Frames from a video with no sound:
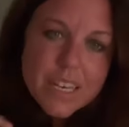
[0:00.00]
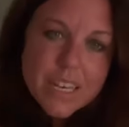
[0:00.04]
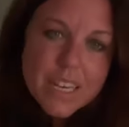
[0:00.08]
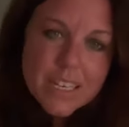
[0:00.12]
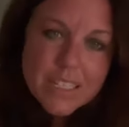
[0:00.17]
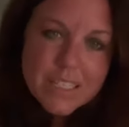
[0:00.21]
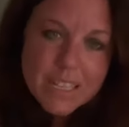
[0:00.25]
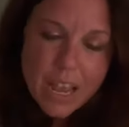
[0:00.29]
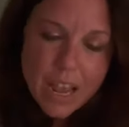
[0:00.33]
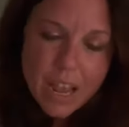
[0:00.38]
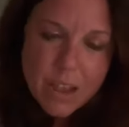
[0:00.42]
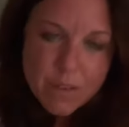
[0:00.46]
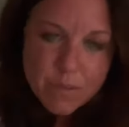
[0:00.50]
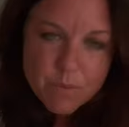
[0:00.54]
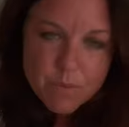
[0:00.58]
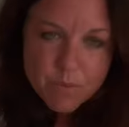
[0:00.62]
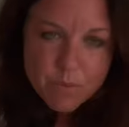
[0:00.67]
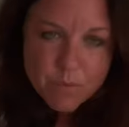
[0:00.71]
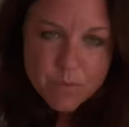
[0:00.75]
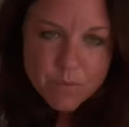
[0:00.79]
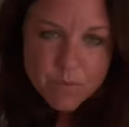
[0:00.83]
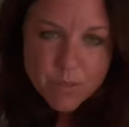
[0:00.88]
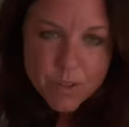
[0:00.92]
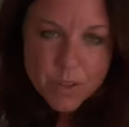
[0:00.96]
is I
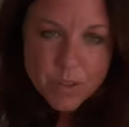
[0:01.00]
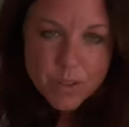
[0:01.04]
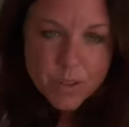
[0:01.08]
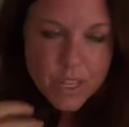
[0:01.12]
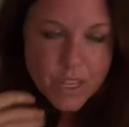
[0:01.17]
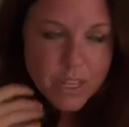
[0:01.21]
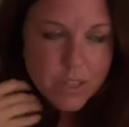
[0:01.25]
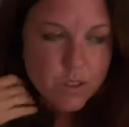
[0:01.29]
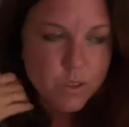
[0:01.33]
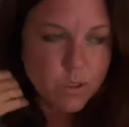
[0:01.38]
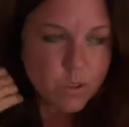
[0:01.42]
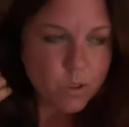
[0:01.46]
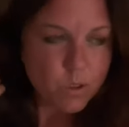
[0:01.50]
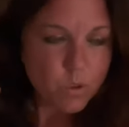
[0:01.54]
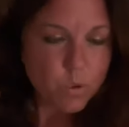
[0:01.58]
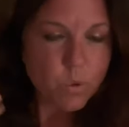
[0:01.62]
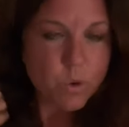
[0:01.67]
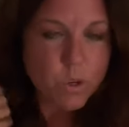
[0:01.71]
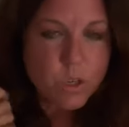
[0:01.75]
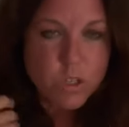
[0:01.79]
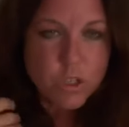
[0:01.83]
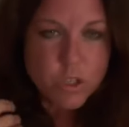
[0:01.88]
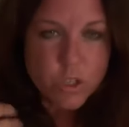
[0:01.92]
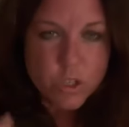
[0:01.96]
feel like the
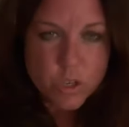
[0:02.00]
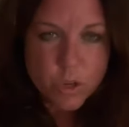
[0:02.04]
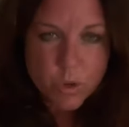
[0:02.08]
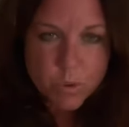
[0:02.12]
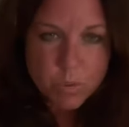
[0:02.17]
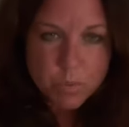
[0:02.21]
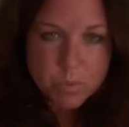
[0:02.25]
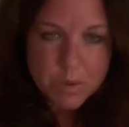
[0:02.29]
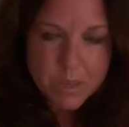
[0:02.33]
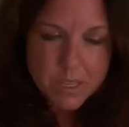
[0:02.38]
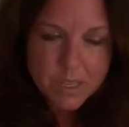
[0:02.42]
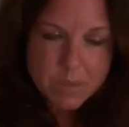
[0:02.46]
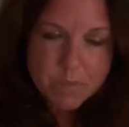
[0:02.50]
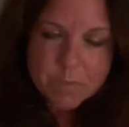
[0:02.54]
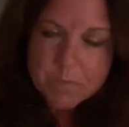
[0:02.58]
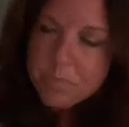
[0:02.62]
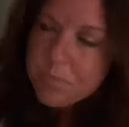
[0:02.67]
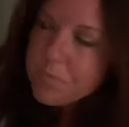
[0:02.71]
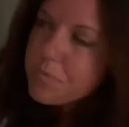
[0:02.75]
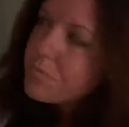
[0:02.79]
Lord showed me,